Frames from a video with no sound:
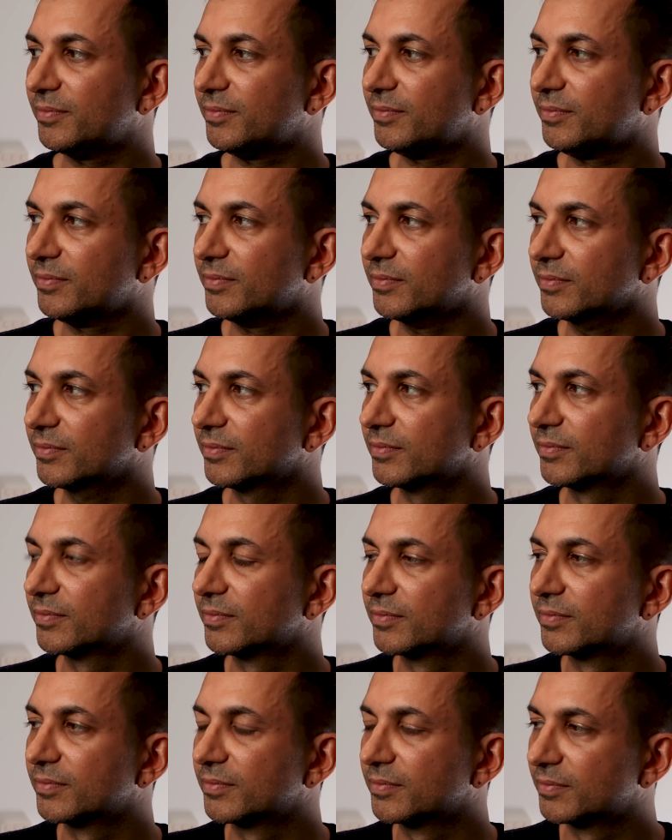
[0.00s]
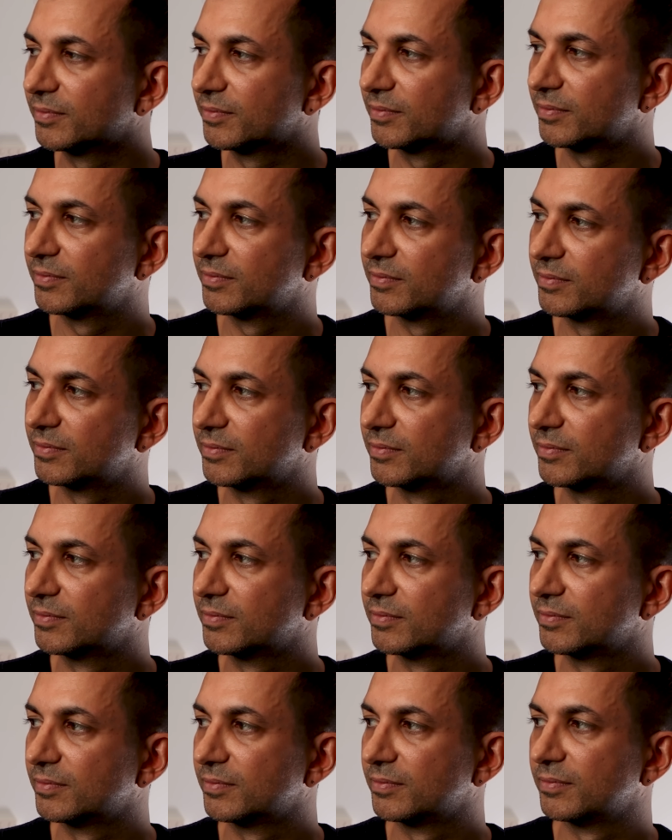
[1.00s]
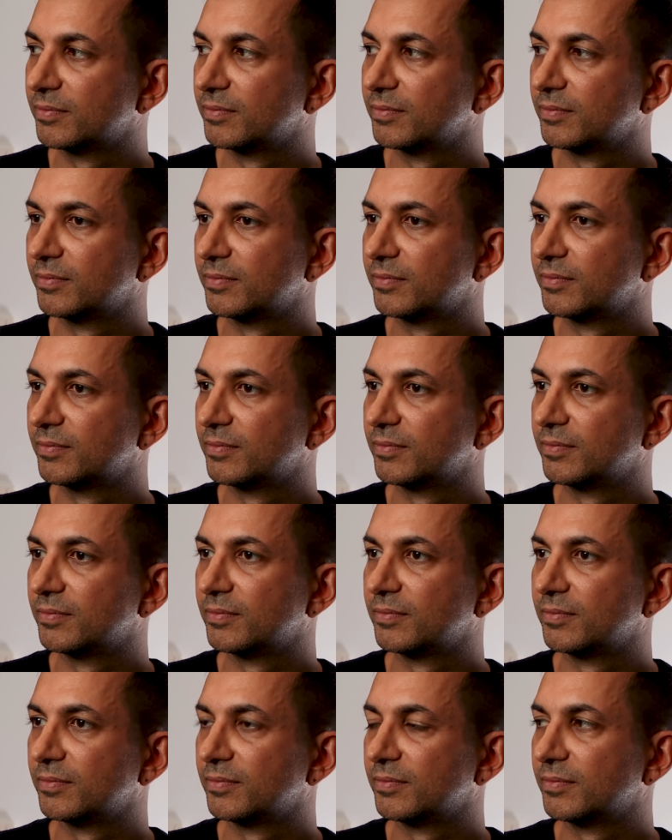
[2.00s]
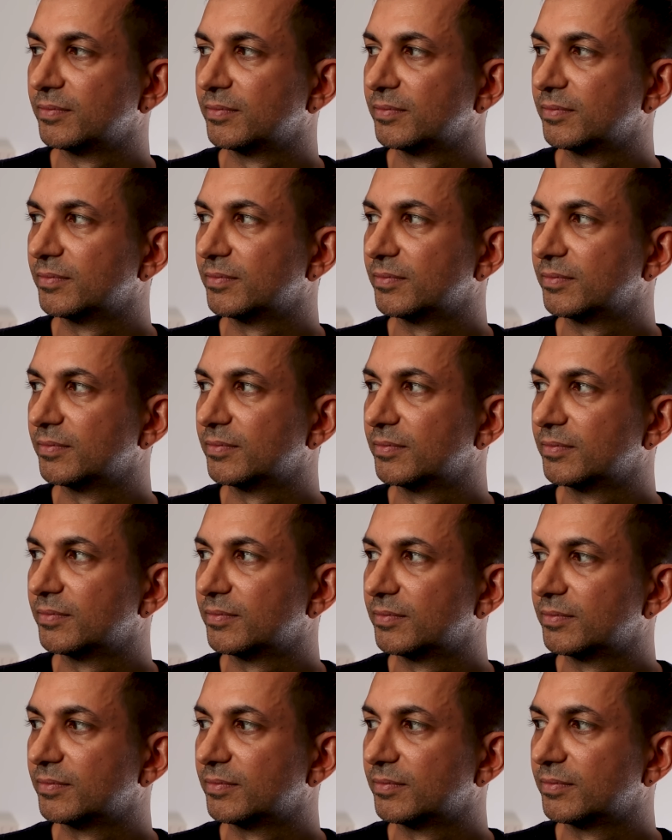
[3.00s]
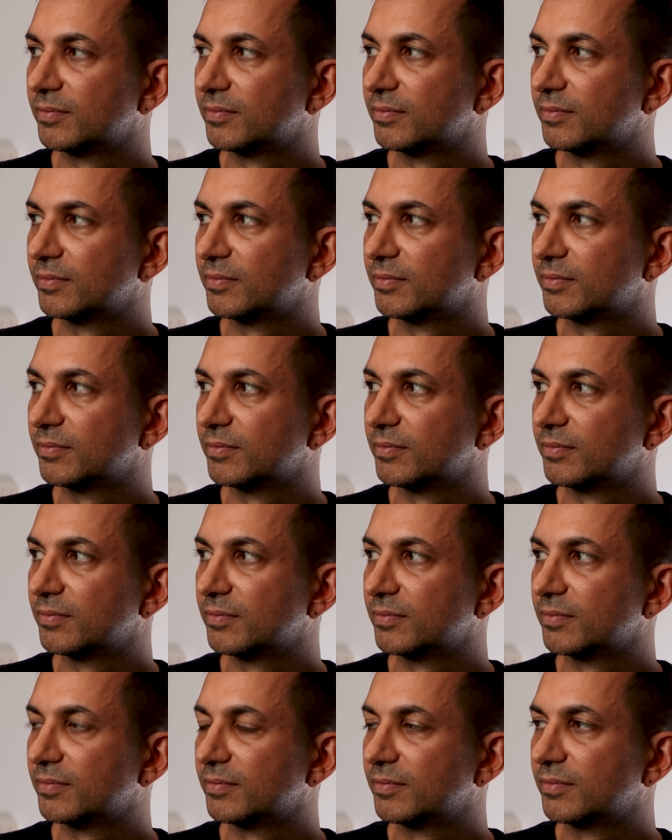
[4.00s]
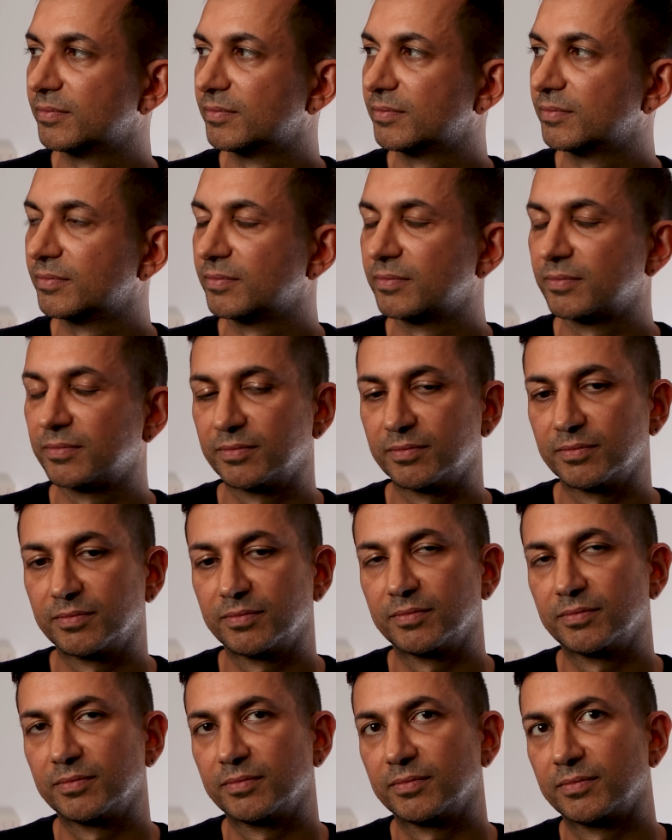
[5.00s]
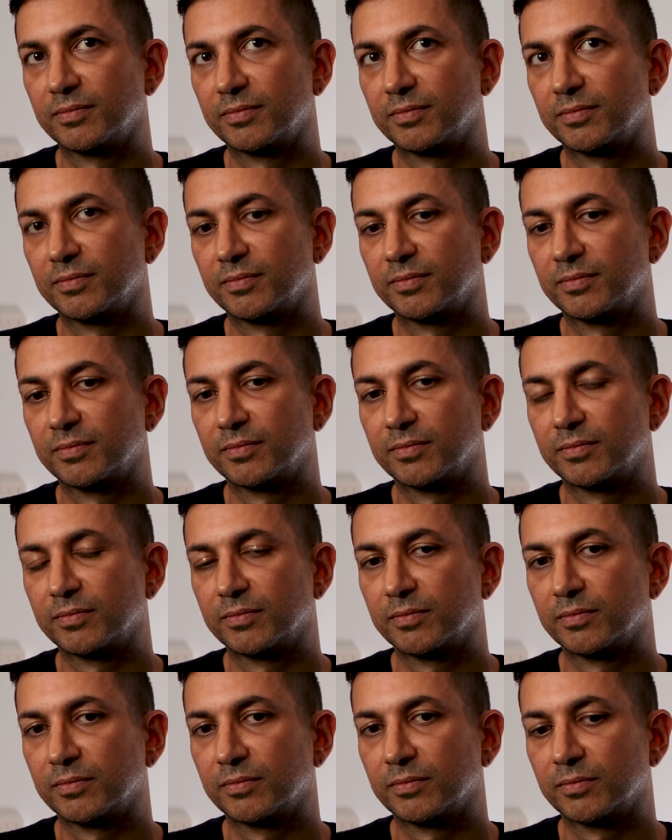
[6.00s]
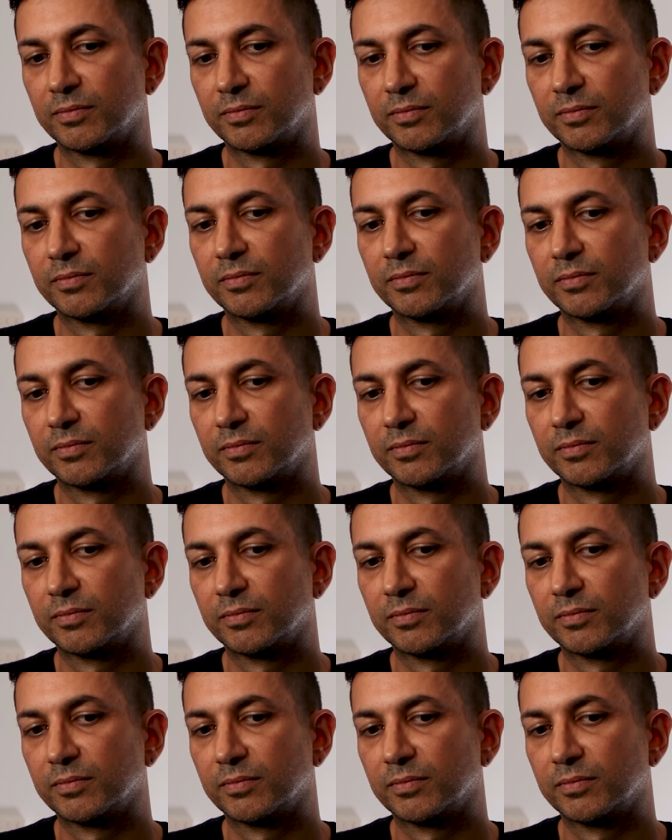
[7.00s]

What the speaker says: (not speaking)